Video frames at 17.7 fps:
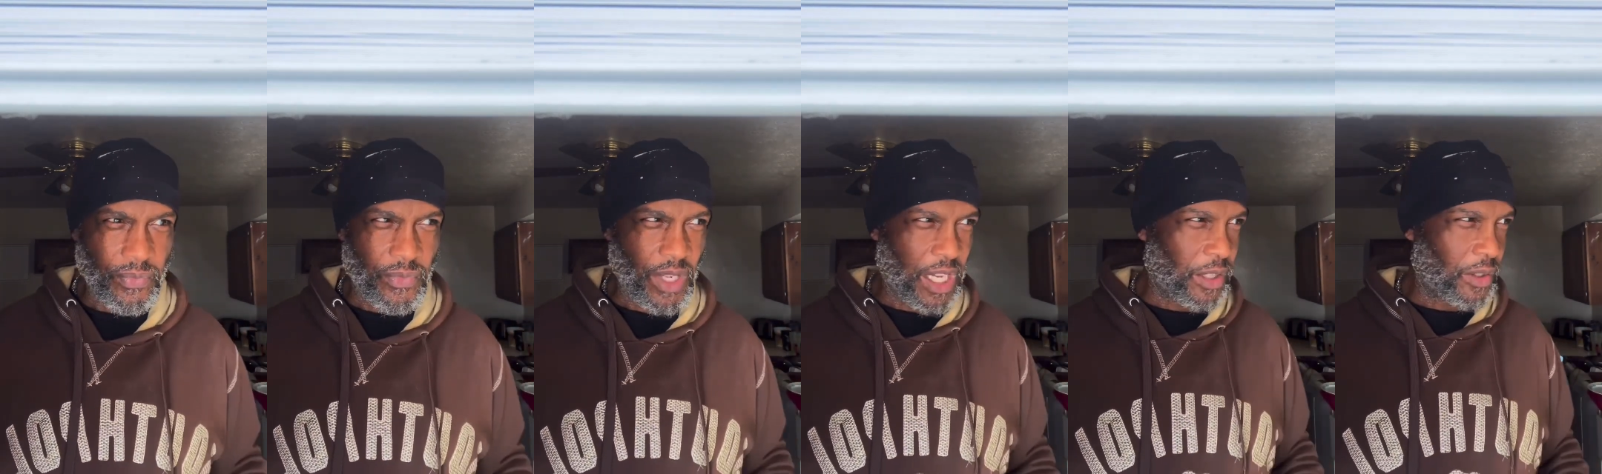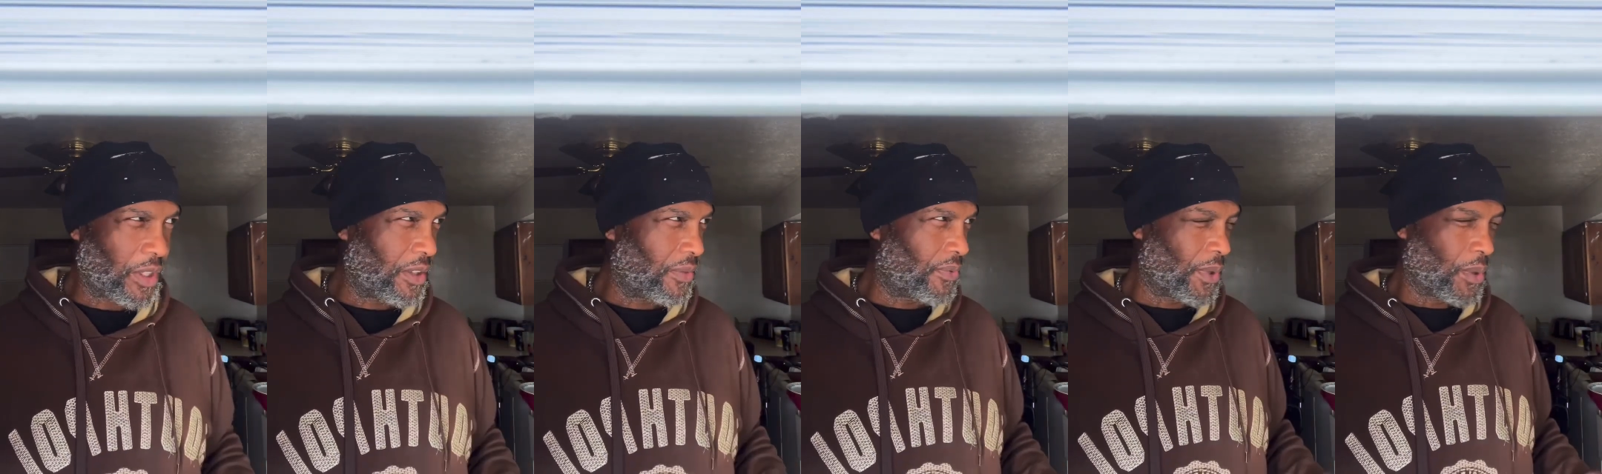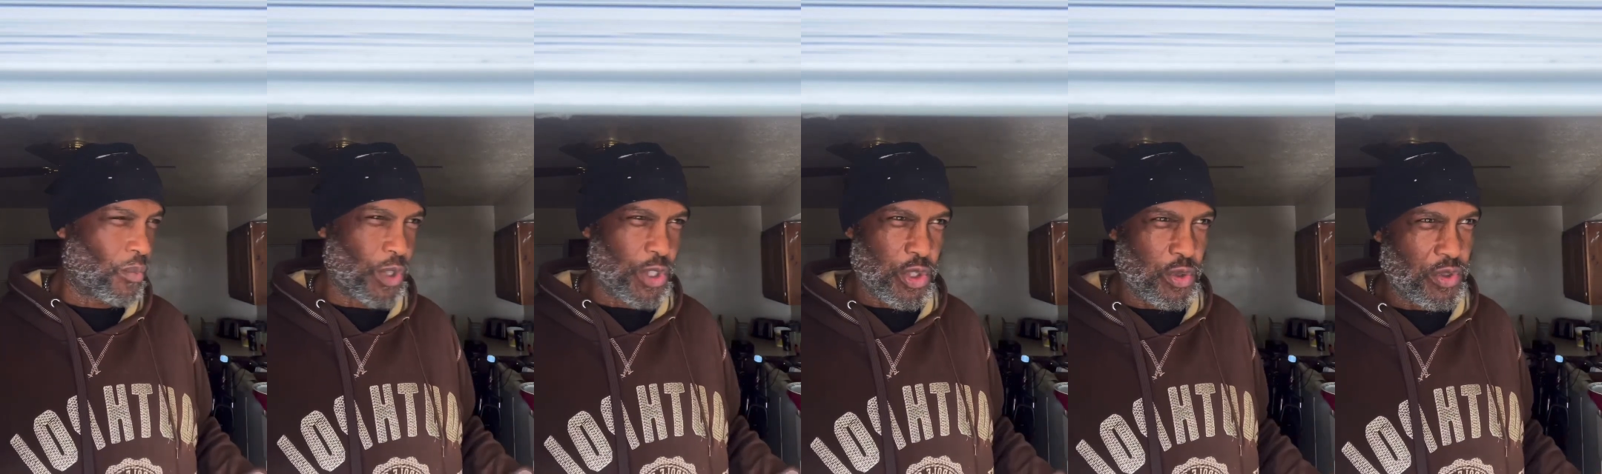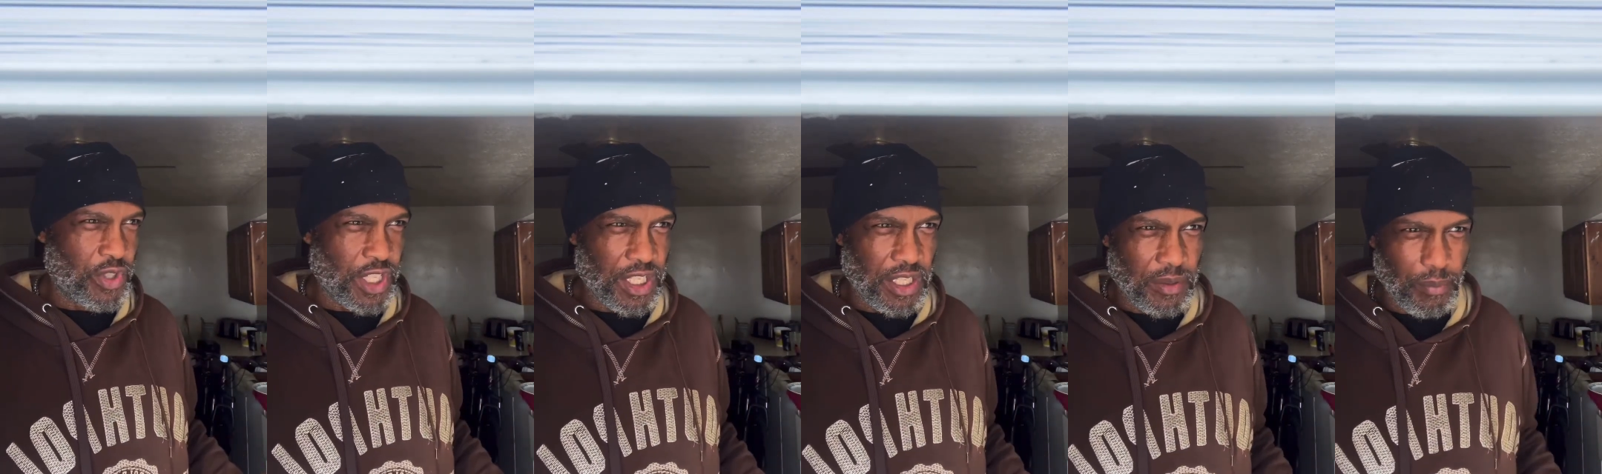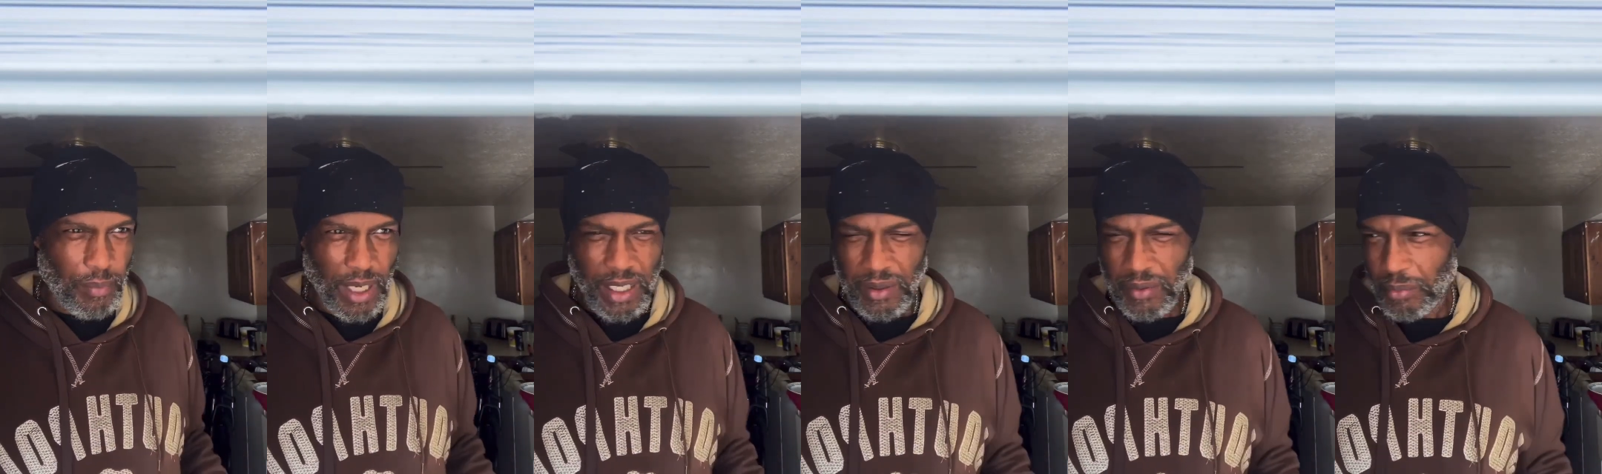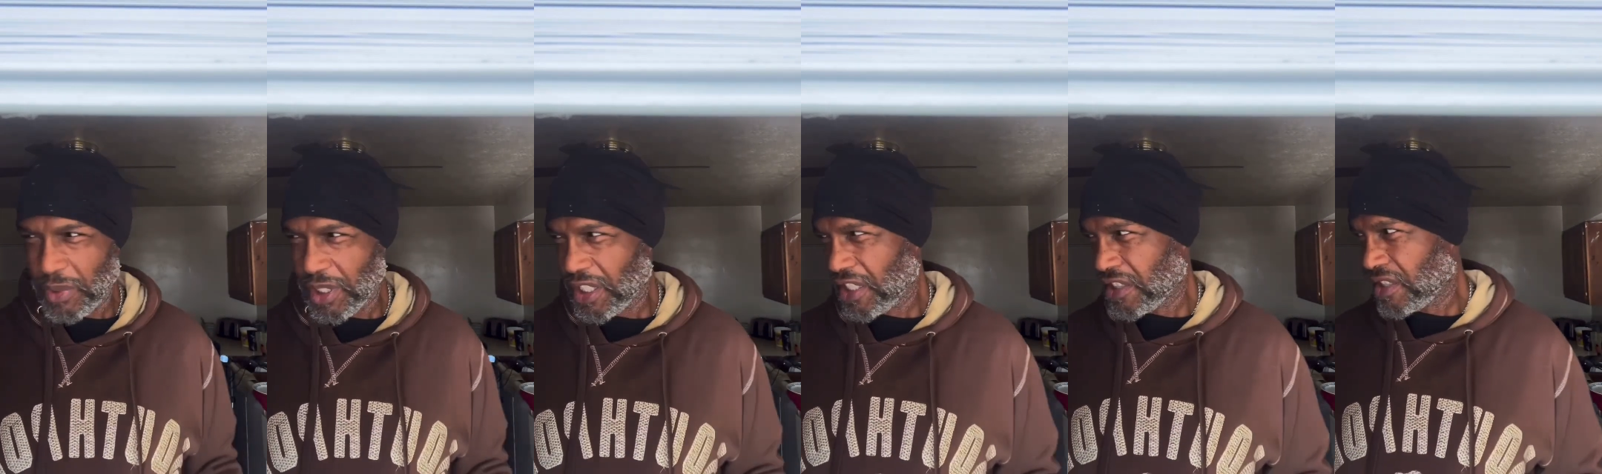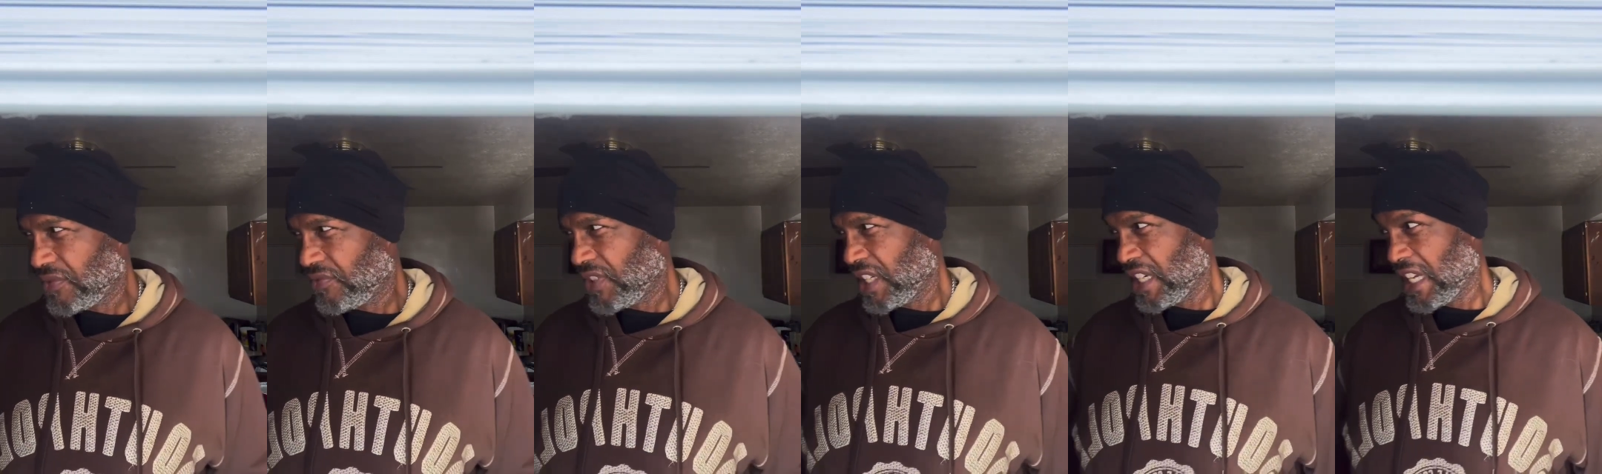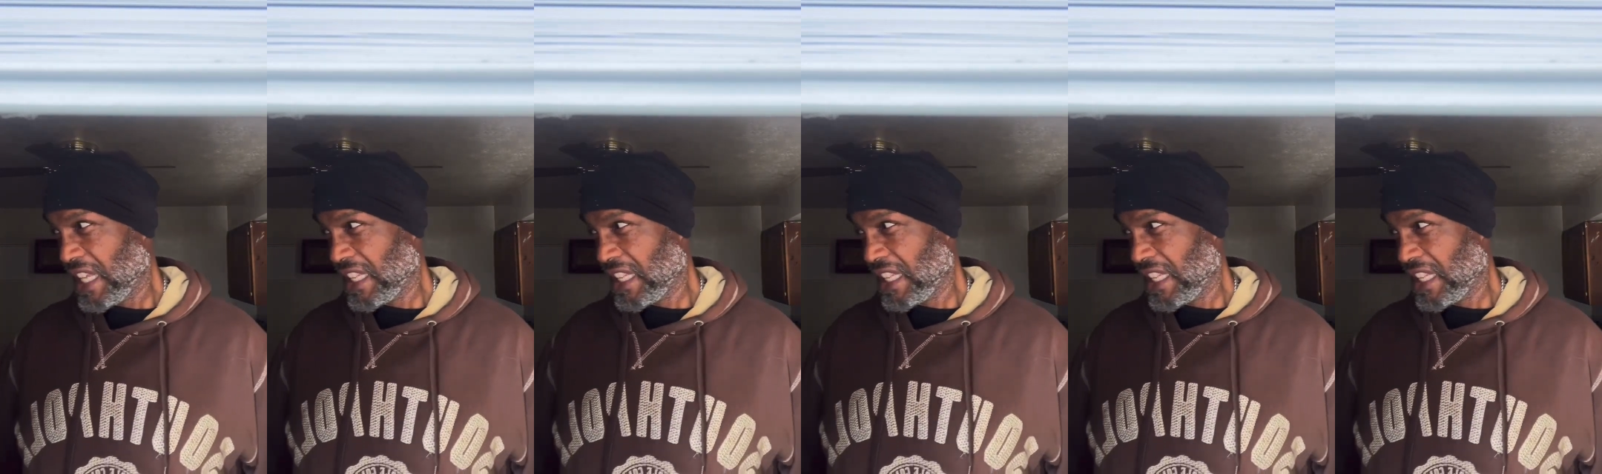I don't give a fuck what you think about them because if they're not